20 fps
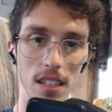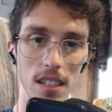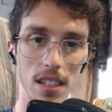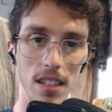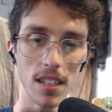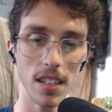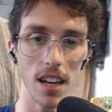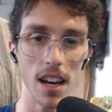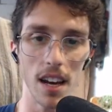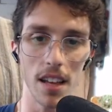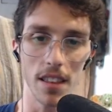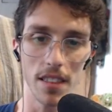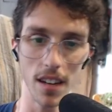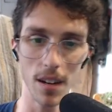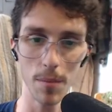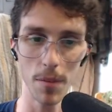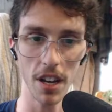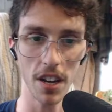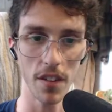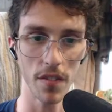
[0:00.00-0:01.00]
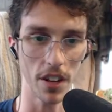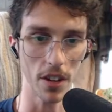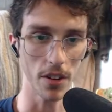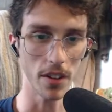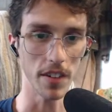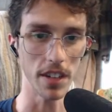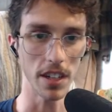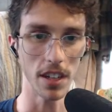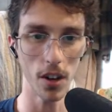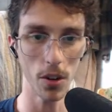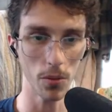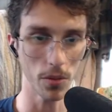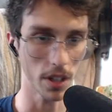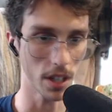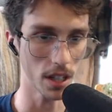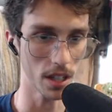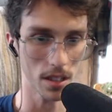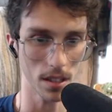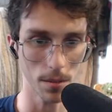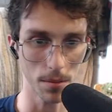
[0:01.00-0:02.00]
yeah, thought I'd make a video of it. Oh, we
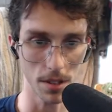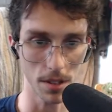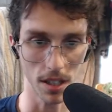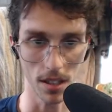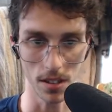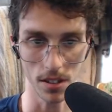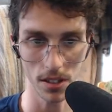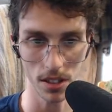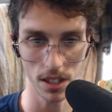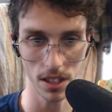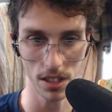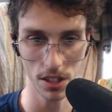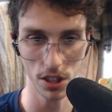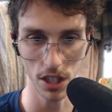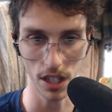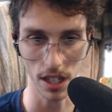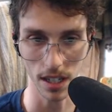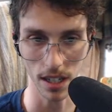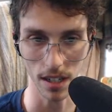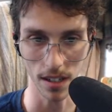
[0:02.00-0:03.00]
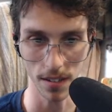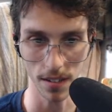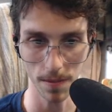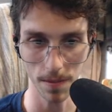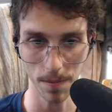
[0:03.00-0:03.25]
got subtitles. Let's check it out.